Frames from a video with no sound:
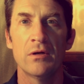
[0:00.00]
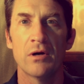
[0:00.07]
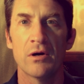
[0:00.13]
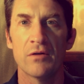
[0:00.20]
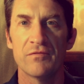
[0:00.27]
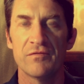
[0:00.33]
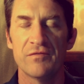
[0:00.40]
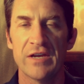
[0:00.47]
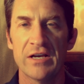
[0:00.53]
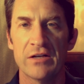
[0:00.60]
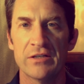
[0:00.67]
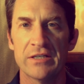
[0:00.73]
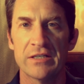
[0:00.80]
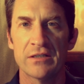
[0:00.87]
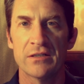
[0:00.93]
are
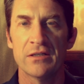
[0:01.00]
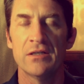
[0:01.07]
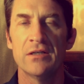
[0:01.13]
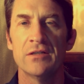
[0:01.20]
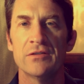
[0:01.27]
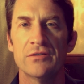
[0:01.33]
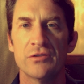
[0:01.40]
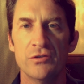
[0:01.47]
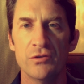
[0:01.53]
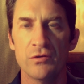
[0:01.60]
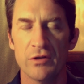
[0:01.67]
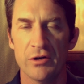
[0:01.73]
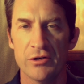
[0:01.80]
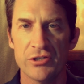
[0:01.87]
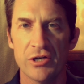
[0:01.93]
failing to do
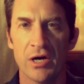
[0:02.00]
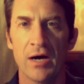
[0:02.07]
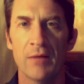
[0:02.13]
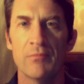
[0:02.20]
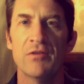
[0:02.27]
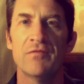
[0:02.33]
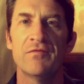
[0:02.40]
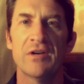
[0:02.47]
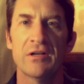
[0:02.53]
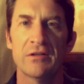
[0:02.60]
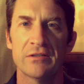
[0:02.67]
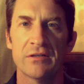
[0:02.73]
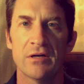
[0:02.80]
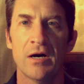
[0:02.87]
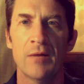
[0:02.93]
their job. They're
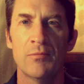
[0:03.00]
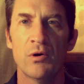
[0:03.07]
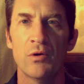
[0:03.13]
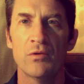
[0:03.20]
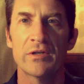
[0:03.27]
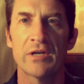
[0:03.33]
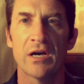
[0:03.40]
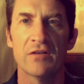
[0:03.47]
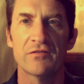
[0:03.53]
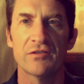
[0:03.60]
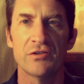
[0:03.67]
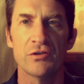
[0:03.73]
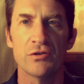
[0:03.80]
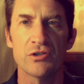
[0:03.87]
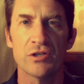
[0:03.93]
failing to uphold the
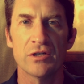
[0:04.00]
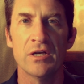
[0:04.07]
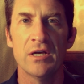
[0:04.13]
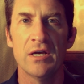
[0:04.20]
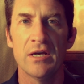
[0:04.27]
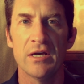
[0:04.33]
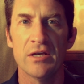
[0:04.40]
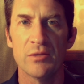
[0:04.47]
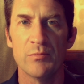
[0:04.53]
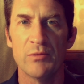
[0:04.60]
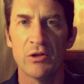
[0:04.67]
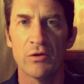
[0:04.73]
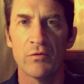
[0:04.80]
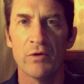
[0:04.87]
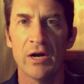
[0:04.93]
Constitution and the
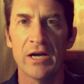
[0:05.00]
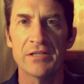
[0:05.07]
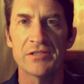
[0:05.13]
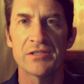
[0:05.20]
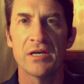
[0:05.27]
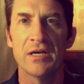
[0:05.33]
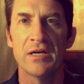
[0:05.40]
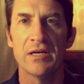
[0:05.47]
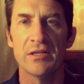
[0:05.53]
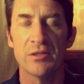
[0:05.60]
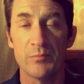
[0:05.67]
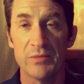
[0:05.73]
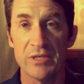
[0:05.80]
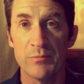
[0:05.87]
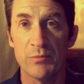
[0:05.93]
Bill of Rights, and the
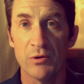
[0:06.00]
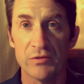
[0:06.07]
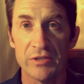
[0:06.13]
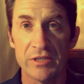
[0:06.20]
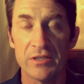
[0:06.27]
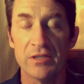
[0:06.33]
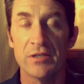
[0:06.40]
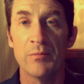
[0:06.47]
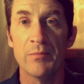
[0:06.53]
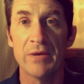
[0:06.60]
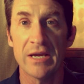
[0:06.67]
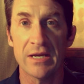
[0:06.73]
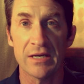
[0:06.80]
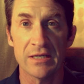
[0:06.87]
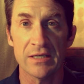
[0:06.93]
people need to
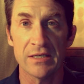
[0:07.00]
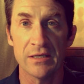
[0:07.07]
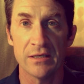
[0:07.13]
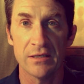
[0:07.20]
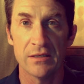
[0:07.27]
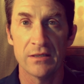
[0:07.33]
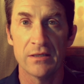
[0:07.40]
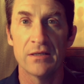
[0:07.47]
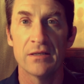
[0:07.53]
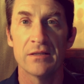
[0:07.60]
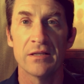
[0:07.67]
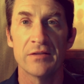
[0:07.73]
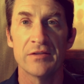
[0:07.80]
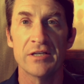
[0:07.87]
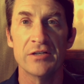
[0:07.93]
demand
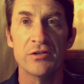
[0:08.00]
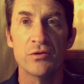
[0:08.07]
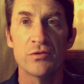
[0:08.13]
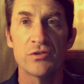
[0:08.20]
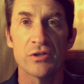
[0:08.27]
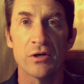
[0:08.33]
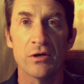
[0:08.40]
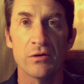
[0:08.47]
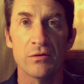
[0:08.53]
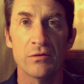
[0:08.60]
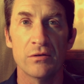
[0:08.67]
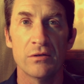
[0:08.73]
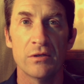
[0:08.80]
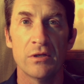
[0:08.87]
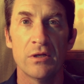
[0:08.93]
that they do so.
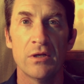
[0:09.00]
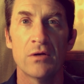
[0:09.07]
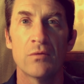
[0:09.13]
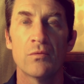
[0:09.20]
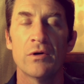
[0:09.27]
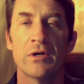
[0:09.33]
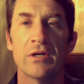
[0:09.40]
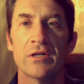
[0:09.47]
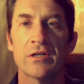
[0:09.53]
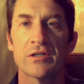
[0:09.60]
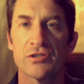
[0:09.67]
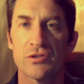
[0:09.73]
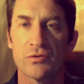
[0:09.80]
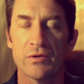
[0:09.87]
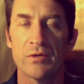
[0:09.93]
We're in an
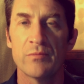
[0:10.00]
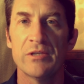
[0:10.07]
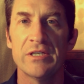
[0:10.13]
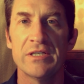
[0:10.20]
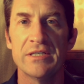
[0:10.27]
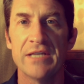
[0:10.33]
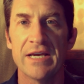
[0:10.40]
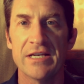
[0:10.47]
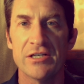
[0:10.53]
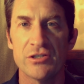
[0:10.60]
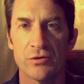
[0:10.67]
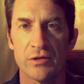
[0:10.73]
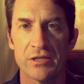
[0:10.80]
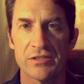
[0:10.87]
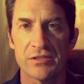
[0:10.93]
extremely
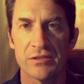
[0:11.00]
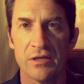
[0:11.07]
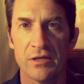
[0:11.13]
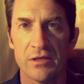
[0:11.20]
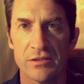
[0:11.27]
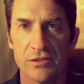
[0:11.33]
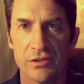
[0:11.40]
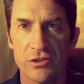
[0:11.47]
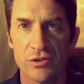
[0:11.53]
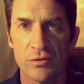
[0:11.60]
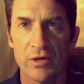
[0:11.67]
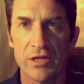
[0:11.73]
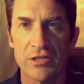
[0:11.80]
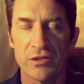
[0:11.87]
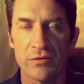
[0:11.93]
dangerous
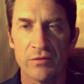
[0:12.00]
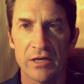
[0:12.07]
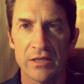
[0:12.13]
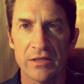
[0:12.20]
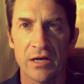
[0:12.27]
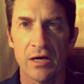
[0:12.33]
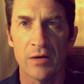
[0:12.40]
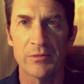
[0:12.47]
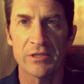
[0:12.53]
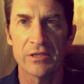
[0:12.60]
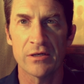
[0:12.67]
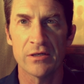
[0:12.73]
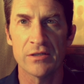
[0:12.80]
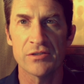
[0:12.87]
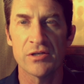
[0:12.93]
situation right now
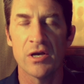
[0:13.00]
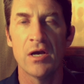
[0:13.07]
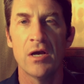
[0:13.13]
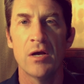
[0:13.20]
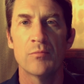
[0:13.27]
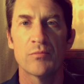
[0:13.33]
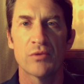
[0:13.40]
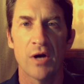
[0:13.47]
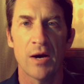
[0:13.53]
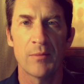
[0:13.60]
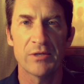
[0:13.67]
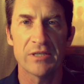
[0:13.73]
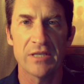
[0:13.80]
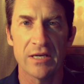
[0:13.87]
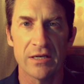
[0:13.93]
because
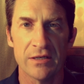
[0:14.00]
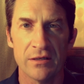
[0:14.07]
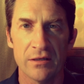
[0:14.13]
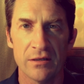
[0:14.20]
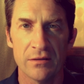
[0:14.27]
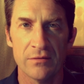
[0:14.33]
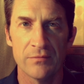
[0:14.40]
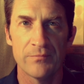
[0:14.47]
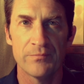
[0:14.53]
propaganda